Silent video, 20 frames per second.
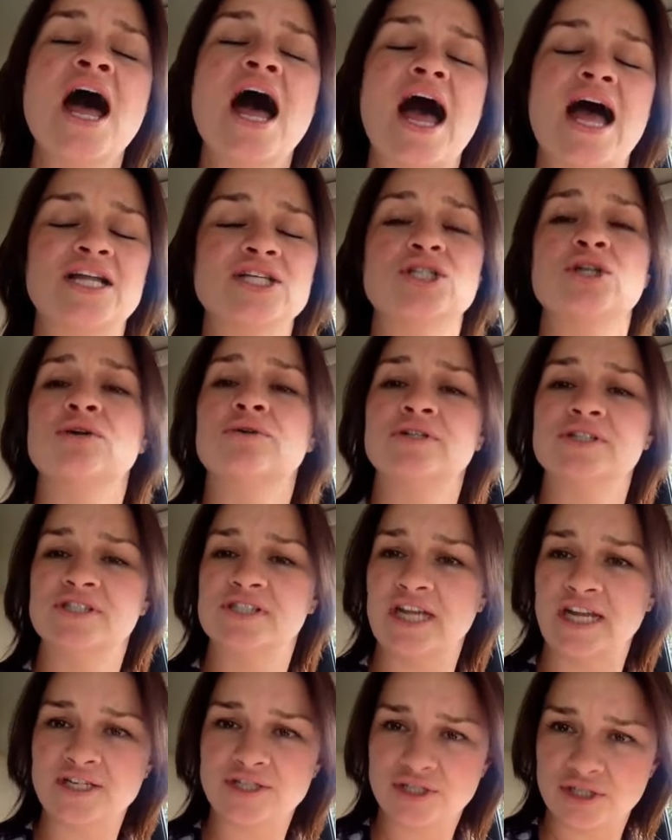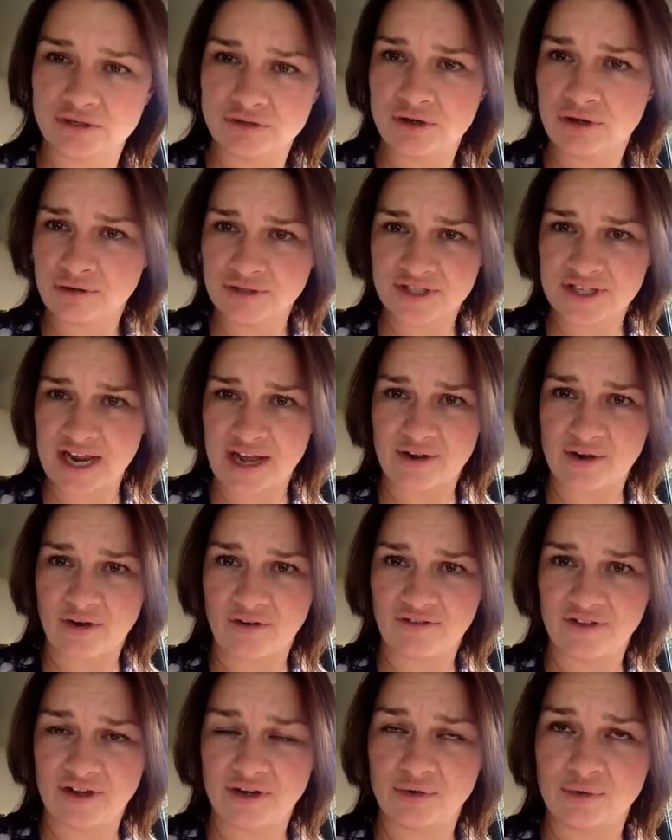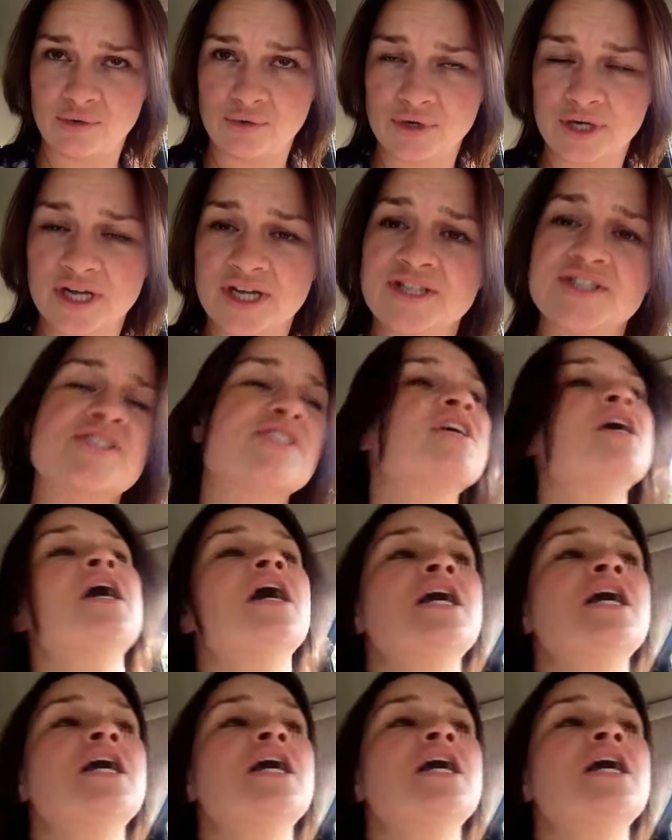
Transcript: Ange Lochran said, "Do not slack off in August."